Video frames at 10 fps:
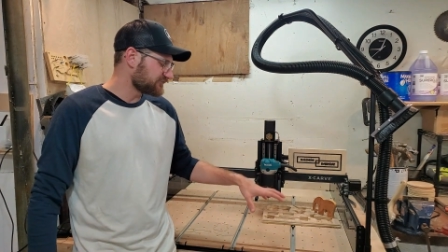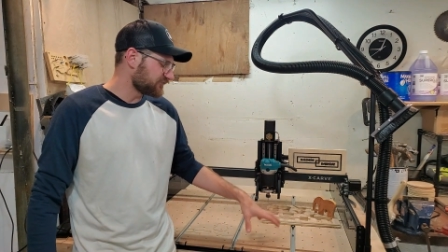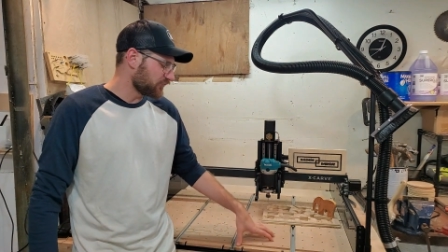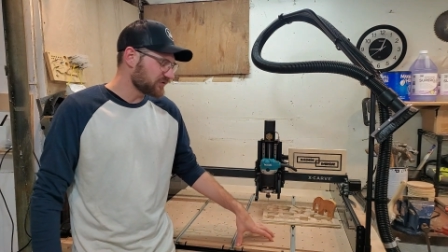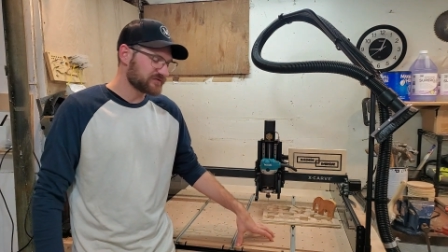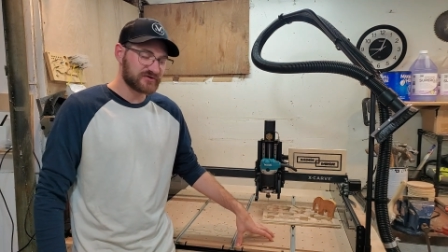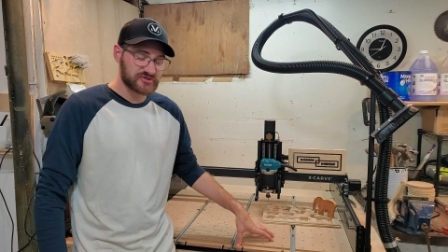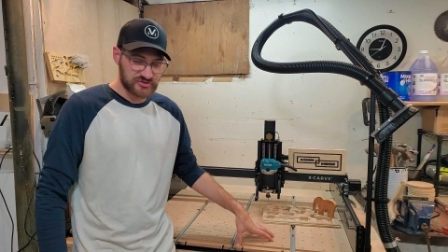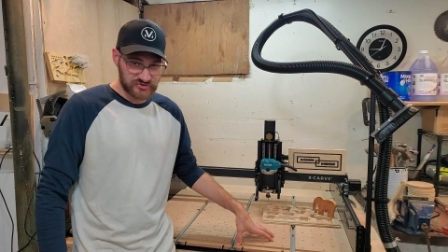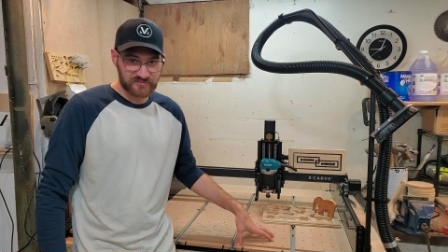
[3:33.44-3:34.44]
for the
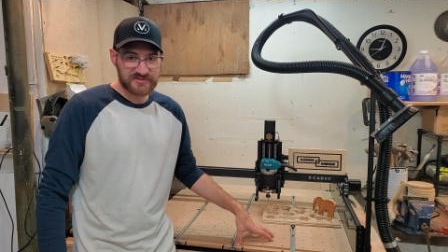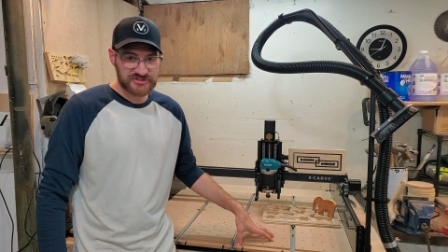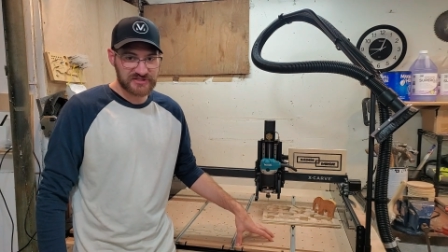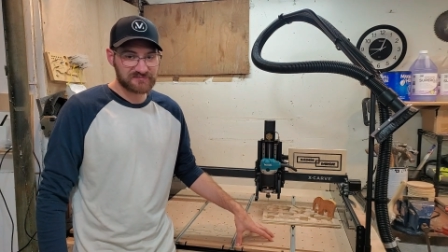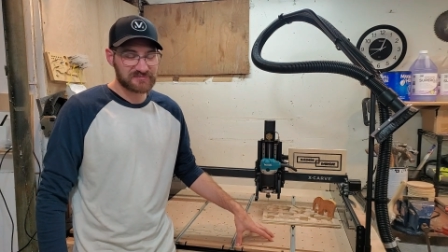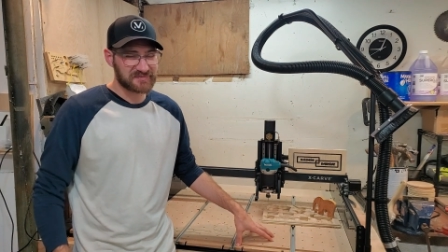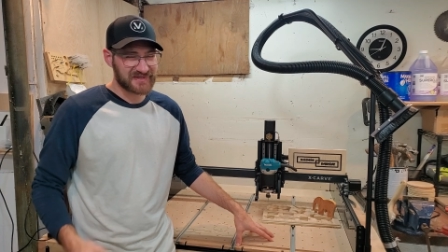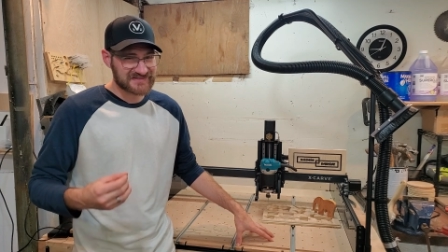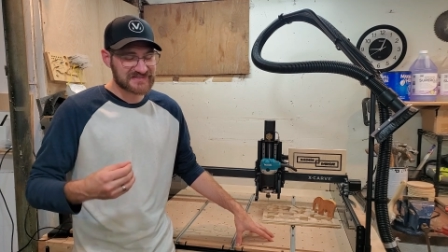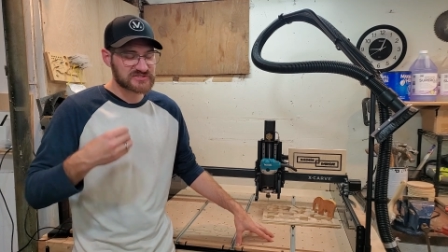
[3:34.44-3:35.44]
new machine, but
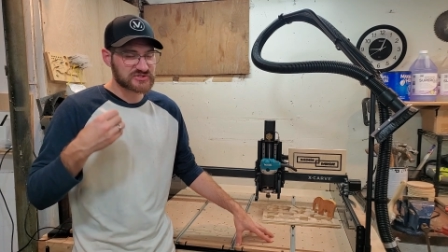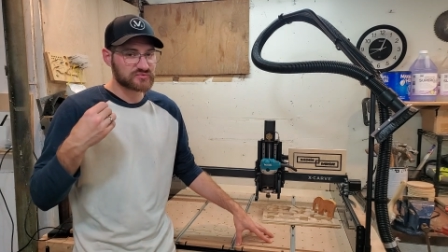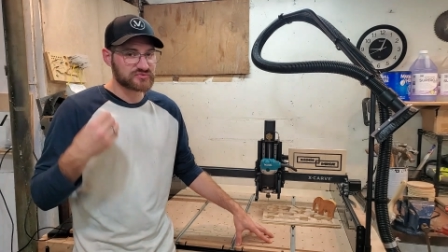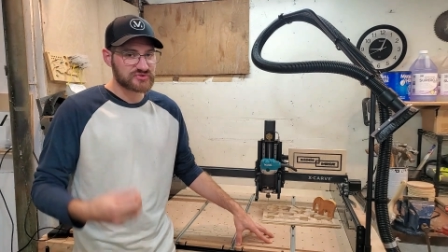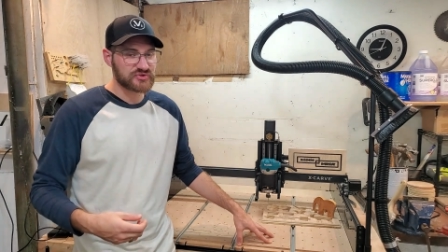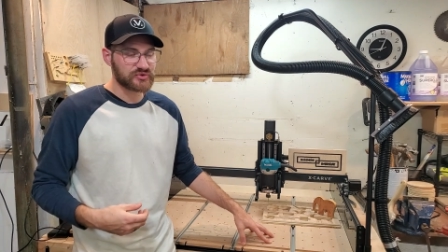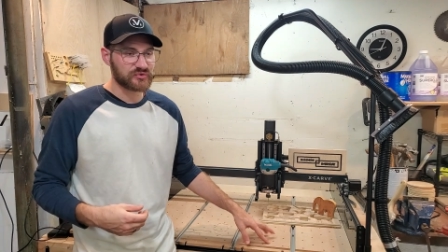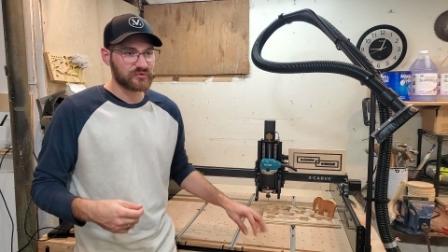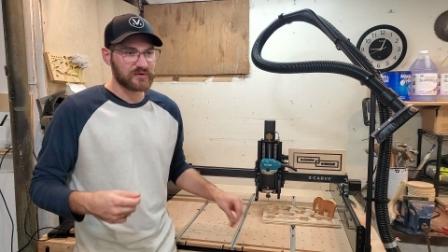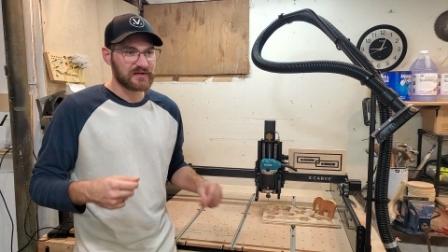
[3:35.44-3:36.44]
because it's so
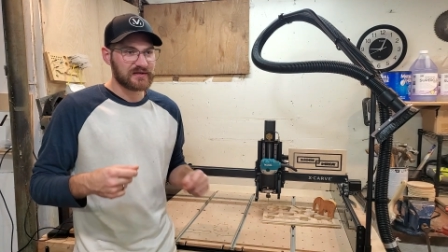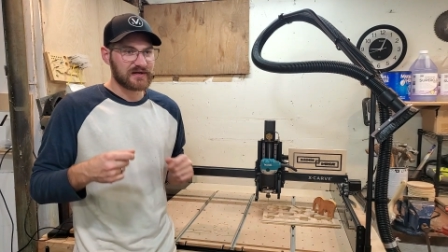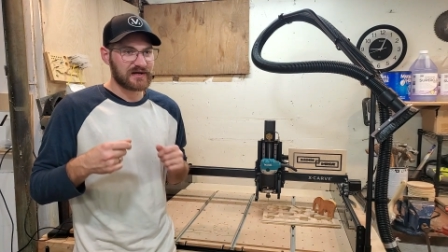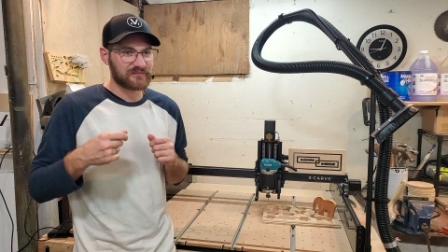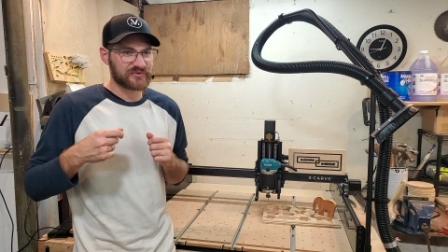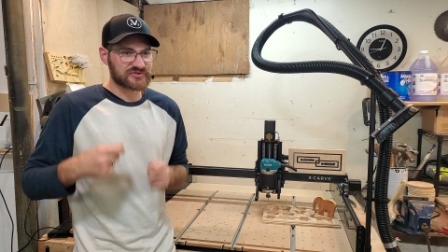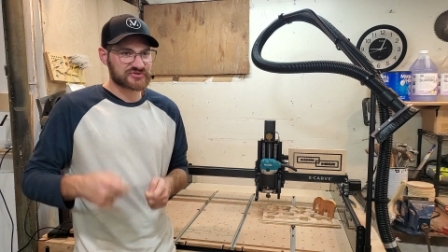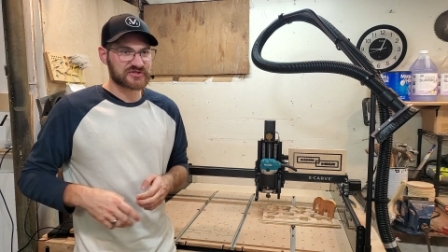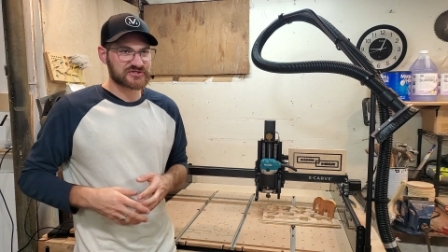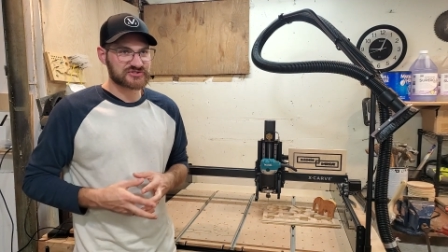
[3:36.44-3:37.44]
new, um, the
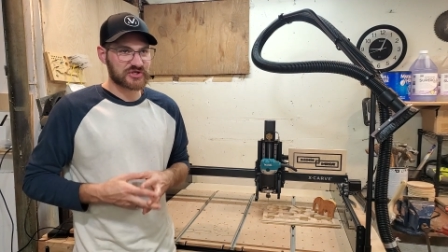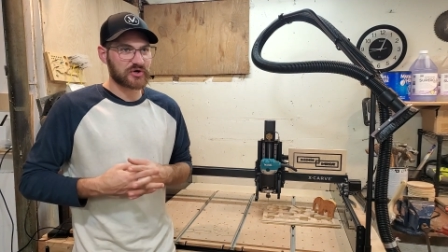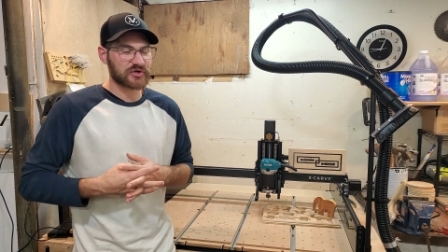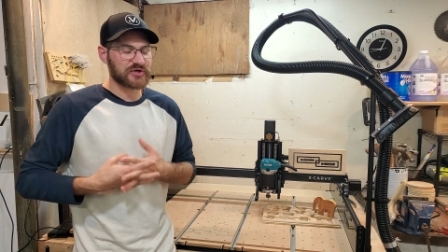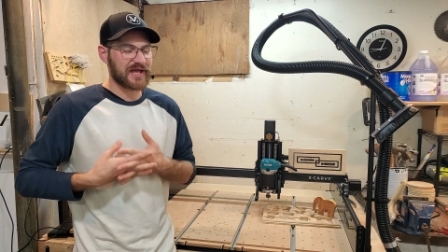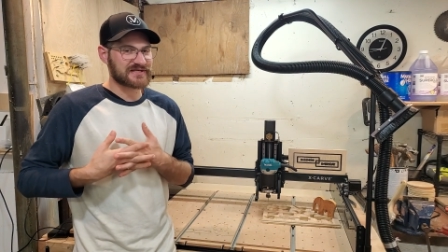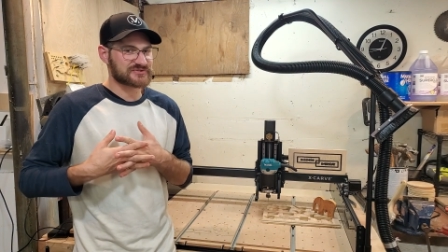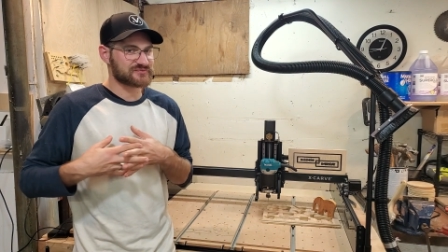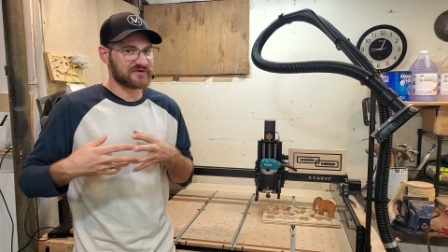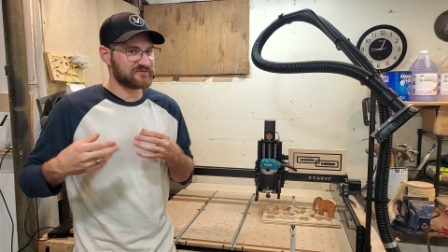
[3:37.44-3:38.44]
instructions aren't as
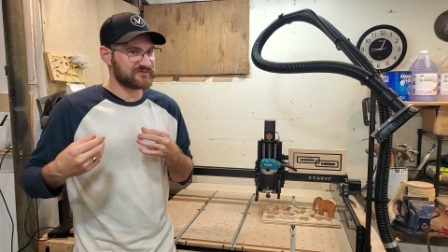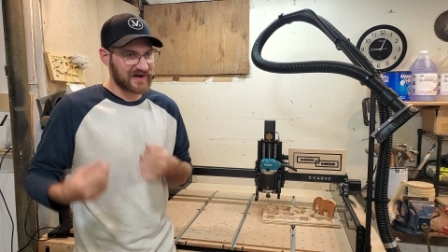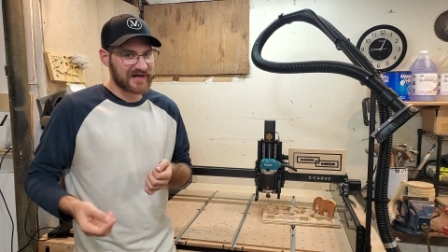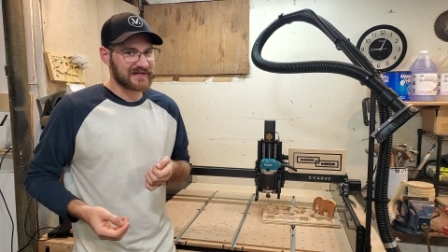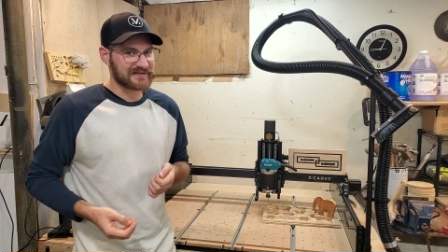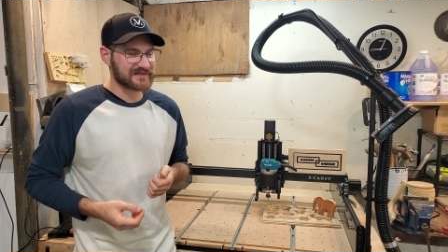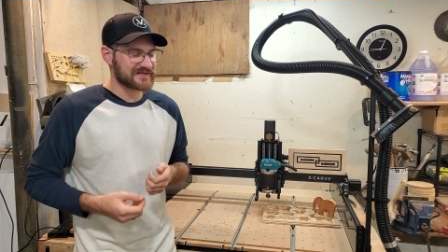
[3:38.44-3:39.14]
refined.